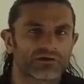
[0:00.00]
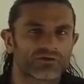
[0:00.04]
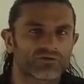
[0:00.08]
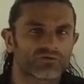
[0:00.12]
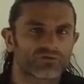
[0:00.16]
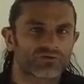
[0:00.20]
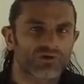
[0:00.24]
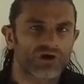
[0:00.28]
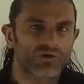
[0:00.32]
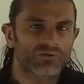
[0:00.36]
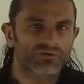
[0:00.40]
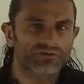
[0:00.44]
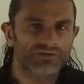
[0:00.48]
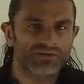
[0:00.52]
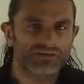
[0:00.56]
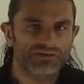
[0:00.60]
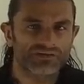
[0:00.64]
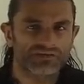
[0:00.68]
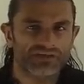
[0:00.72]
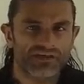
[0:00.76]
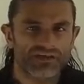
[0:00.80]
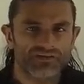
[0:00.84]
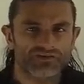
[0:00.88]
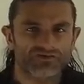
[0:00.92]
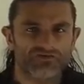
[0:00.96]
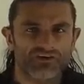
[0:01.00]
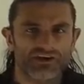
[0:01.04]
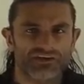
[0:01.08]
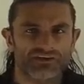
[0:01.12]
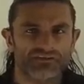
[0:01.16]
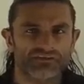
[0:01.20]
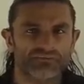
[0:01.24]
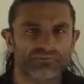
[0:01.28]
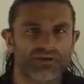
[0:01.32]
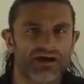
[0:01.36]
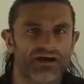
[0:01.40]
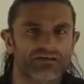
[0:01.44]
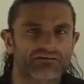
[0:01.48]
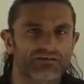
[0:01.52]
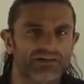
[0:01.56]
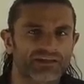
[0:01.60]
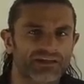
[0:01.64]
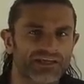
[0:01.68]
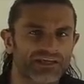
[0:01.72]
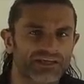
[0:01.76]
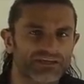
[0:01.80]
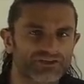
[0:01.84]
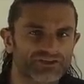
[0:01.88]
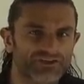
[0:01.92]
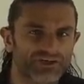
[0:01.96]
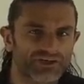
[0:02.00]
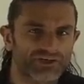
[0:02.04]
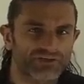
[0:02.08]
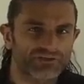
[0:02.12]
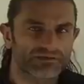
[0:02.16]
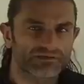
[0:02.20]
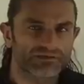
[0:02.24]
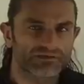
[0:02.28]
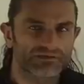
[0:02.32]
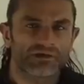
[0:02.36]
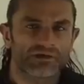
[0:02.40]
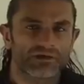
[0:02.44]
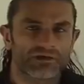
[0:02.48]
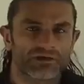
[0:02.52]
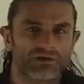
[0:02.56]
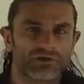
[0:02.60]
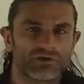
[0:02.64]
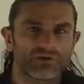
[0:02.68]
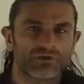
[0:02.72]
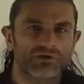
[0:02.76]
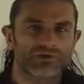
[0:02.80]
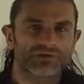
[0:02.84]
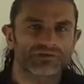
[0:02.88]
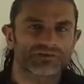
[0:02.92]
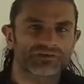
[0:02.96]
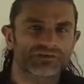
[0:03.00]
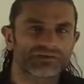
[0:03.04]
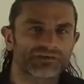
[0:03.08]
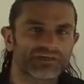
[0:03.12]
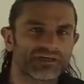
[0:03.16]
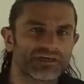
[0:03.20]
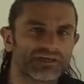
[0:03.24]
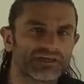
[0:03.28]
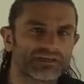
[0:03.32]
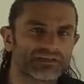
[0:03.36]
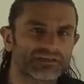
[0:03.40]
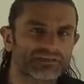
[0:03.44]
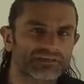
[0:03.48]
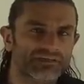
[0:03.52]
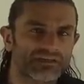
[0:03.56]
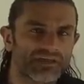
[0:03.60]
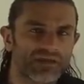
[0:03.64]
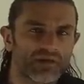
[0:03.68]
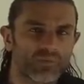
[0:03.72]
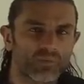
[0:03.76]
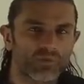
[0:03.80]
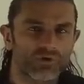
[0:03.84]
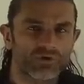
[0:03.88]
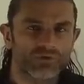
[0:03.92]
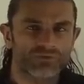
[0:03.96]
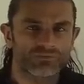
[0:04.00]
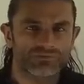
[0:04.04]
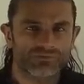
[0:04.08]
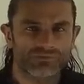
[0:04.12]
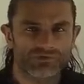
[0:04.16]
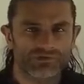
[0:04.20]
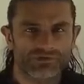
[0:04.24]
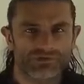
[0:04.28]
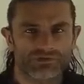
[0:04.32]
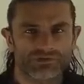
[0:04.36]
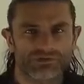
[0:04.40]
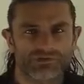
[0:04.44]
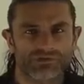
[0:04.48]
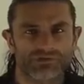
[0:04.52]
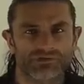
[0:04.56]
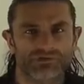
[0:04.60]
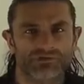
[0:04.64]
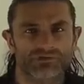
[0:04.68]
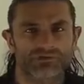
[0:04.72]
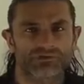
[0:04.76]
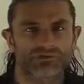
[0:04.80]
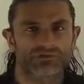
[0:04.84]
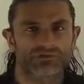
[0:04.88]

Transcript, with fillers: you'll notice their transparent nature. You can see into their wombs.